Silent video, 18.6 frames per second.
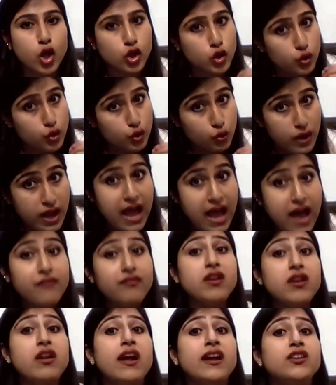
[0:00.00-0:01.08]
Though you have
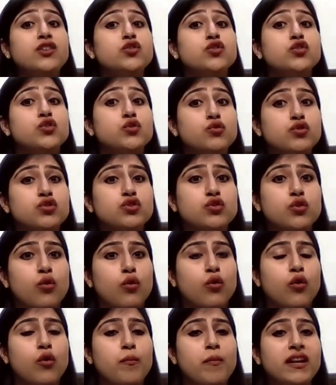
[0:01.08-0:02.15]
the right to do
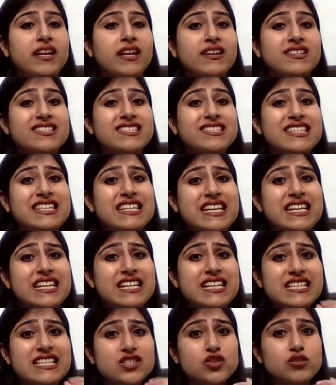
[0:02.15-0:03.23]
so, but it is
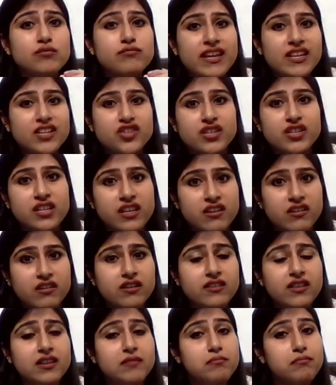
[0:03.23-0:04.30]
needless to mention
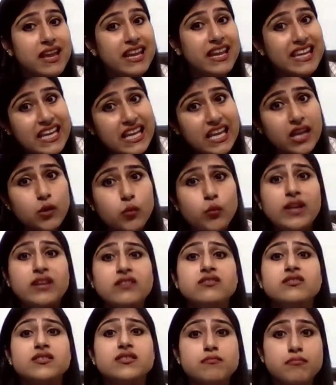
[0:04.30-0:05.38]
here that many
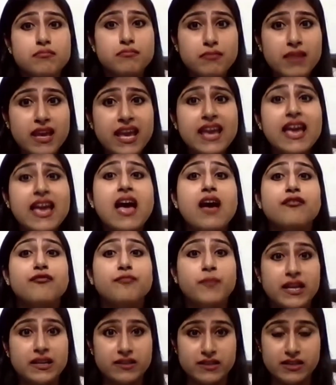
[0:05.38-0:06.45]
inventors may have
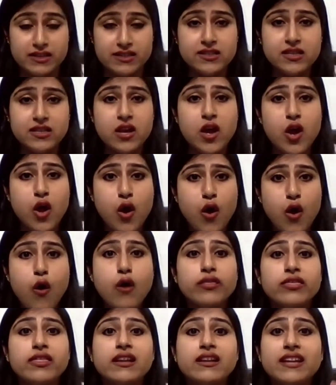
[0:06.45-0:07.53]
patents
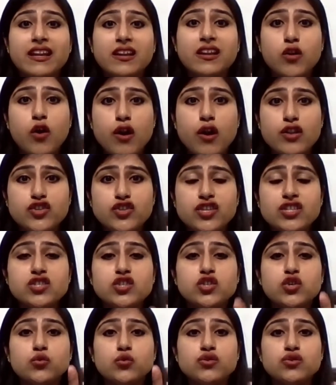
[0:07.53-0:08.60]
on the technologies
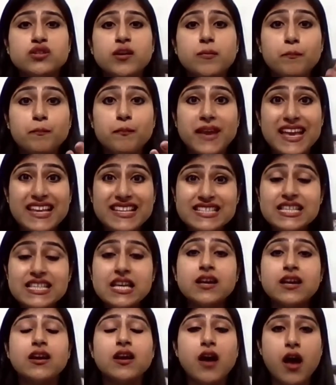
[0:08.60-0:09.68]
used in a
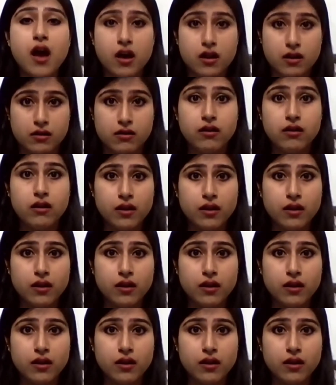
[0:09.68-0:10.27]
basic car.